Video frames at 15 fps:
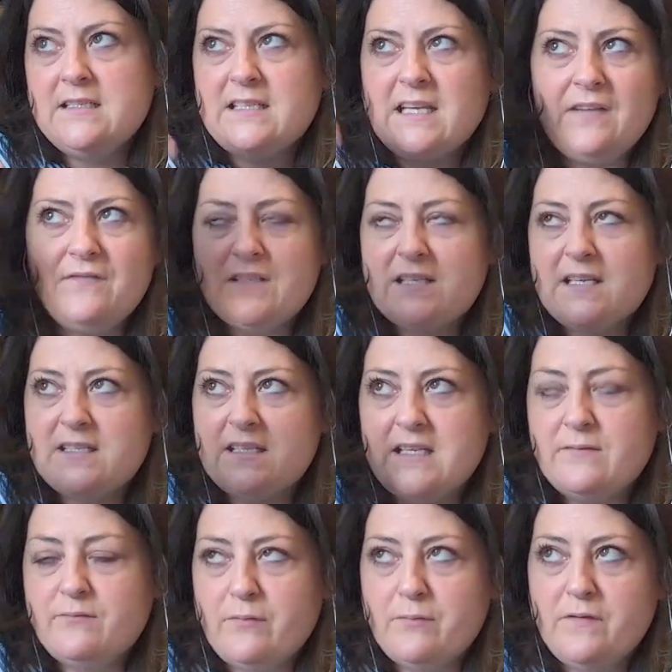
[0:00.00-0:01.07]
David says
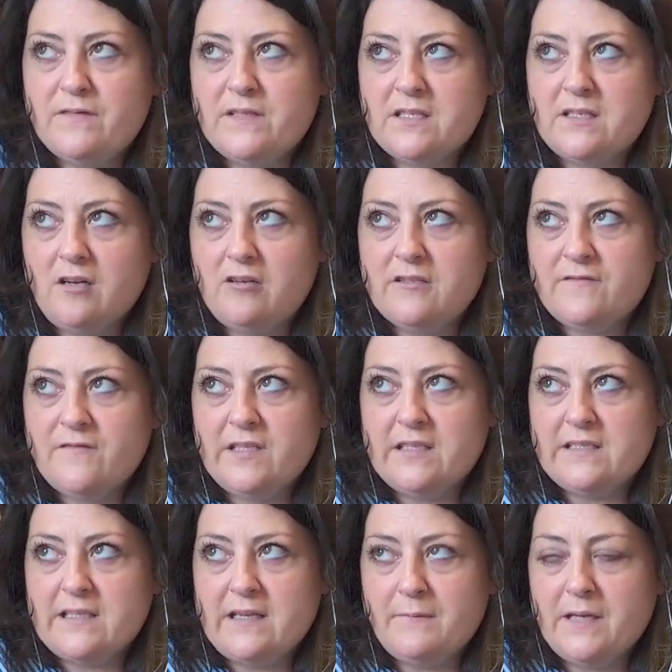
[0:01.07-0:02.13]
he removes his clothes for the
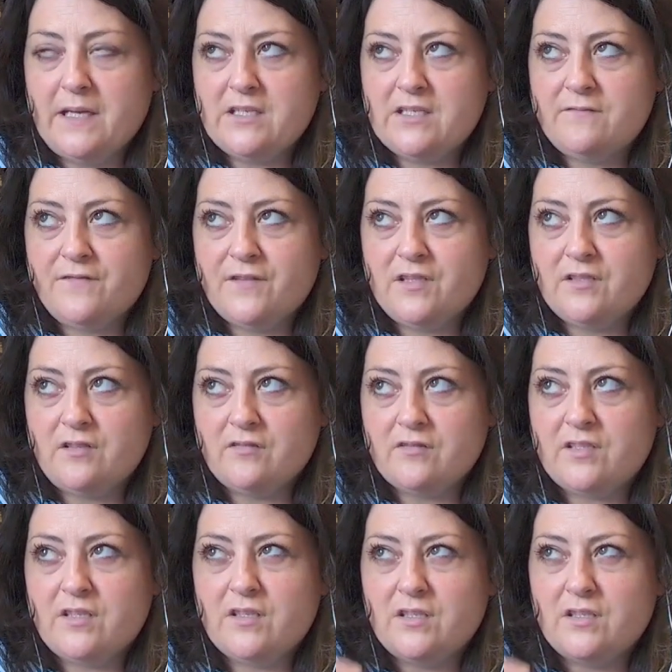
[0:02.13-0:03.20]
examination for the doctor.